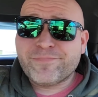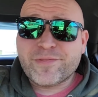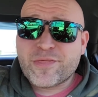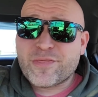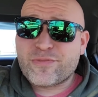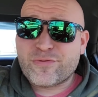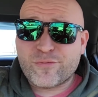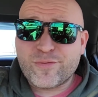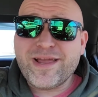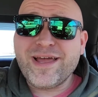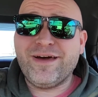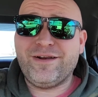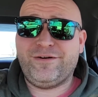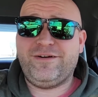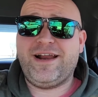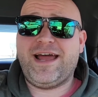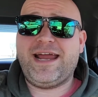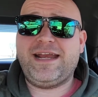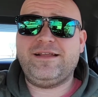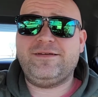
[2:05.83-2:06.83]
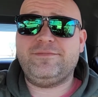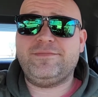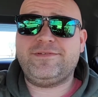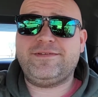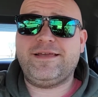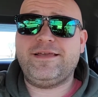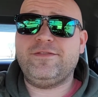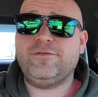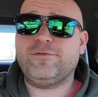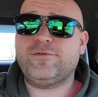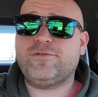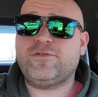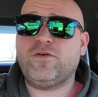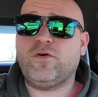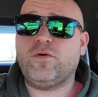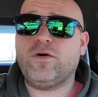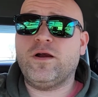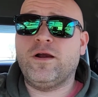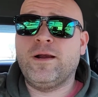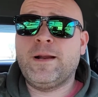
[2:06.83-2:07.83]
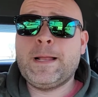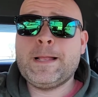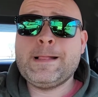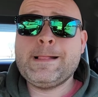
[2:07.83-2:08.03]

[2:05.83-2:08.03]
300 items in their store.